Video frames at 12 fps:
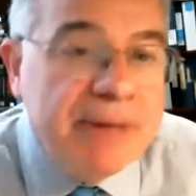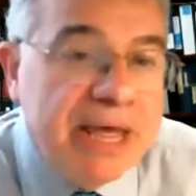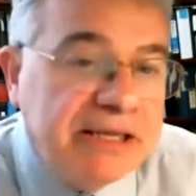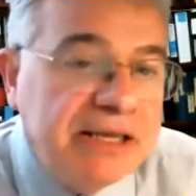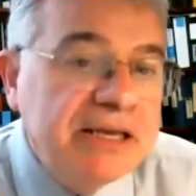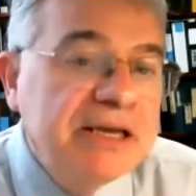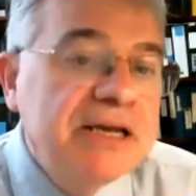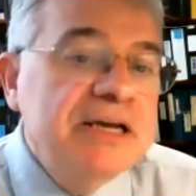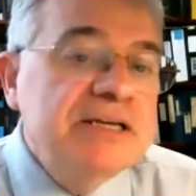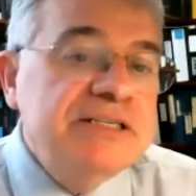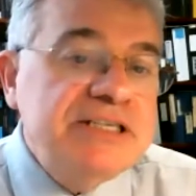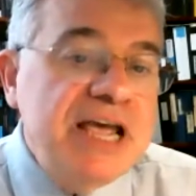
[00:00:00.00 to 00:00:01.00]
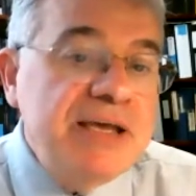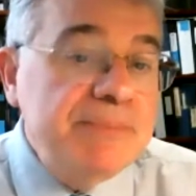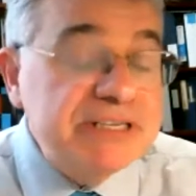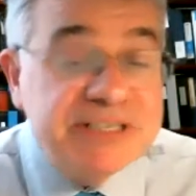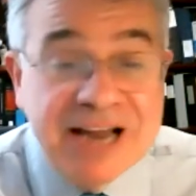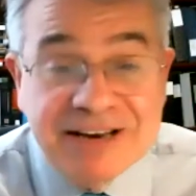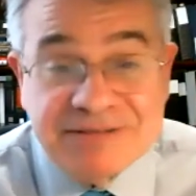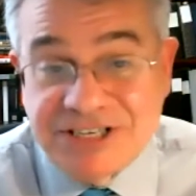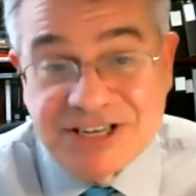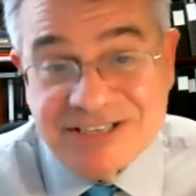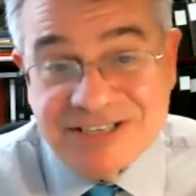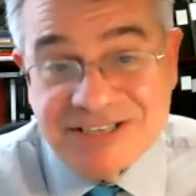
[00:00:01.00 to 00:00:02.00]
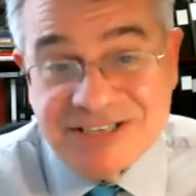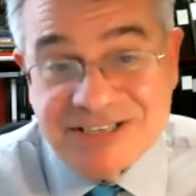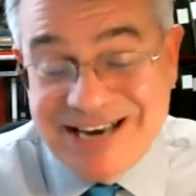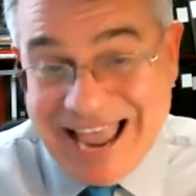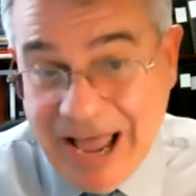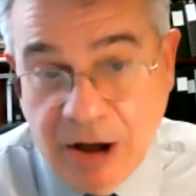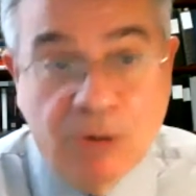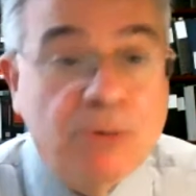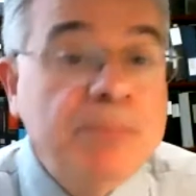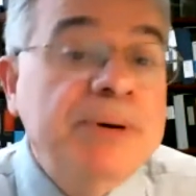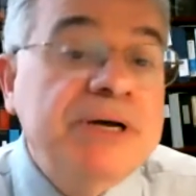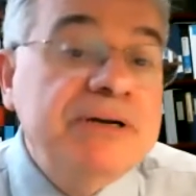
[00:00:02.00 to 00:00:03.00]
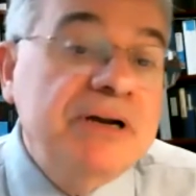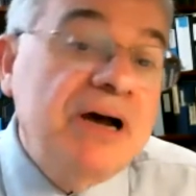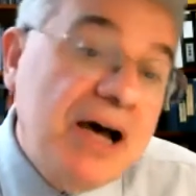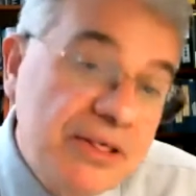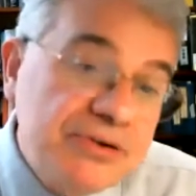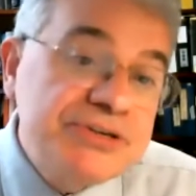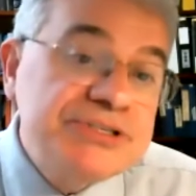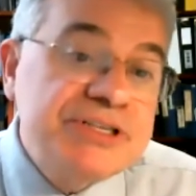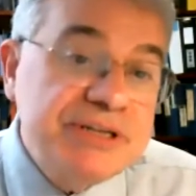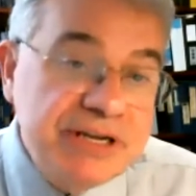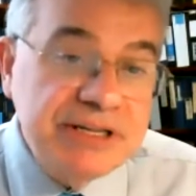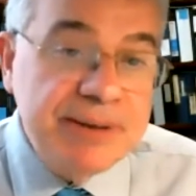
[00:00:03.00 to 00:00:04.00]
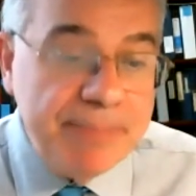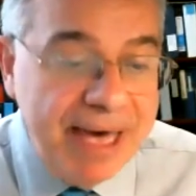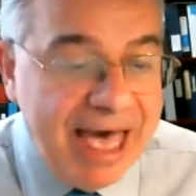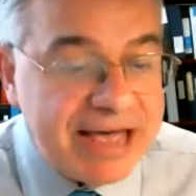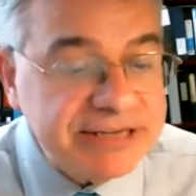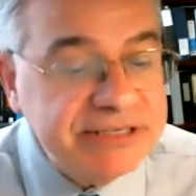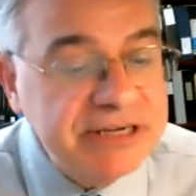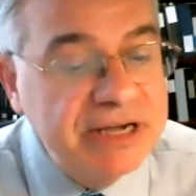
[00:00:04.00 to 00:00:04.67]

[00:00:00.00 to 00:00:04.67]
making statements, not just now, but others in the past,